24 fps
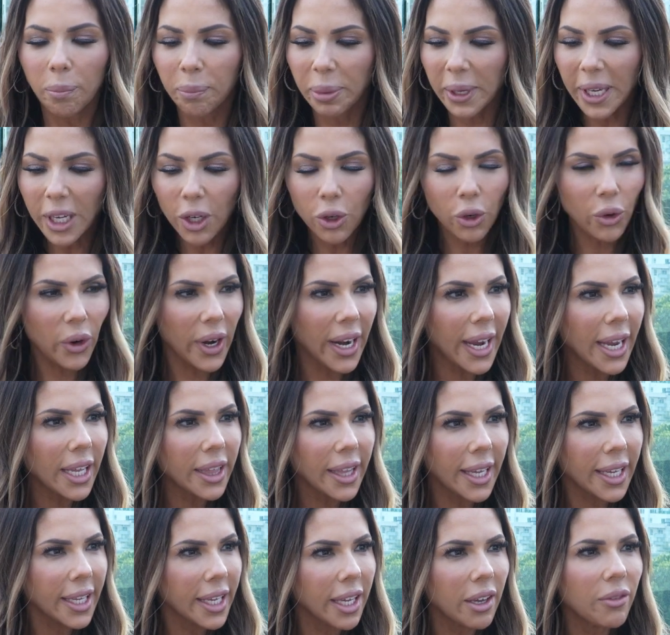be great.
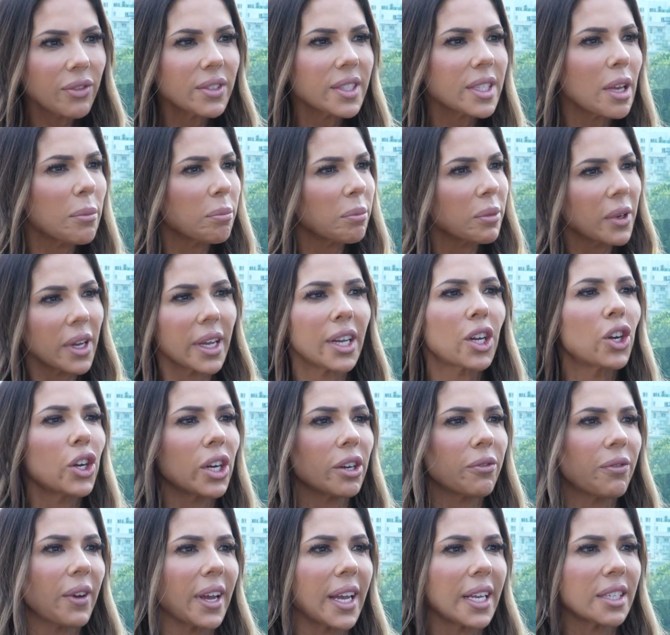Give some good
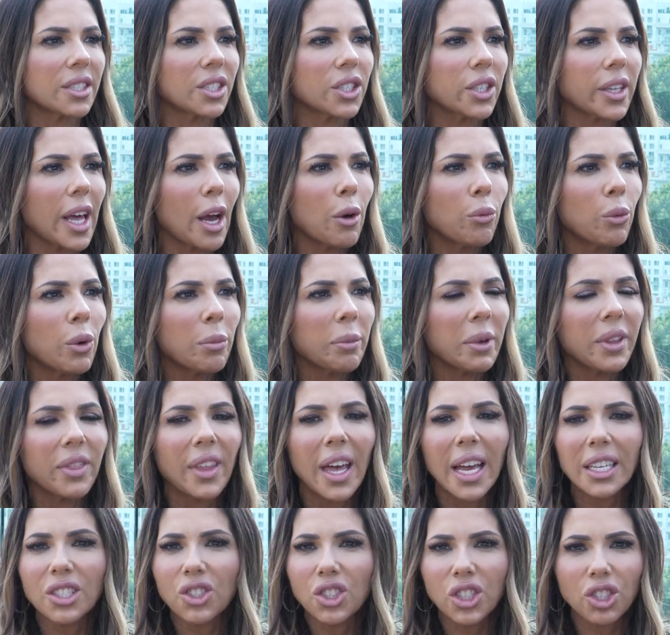advice to that woman
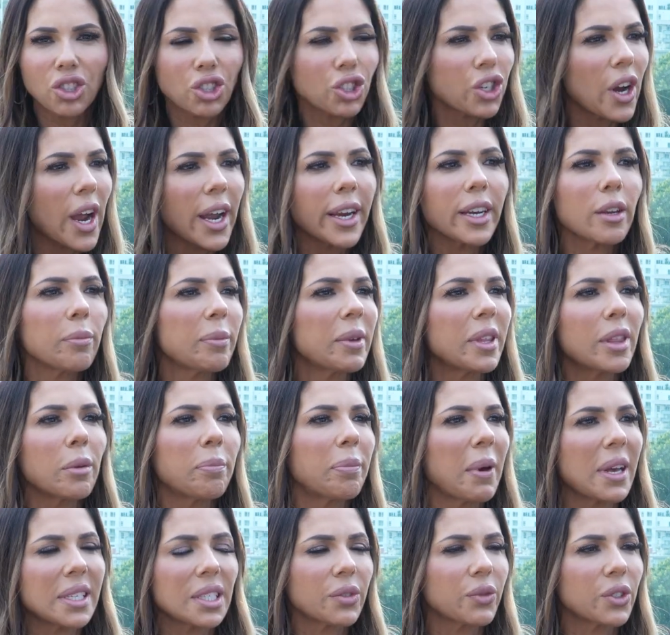that's just trying to be the
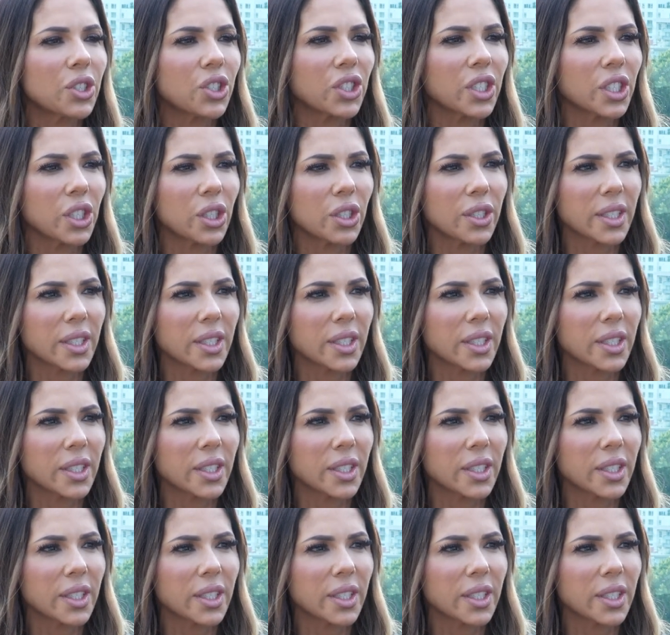best version of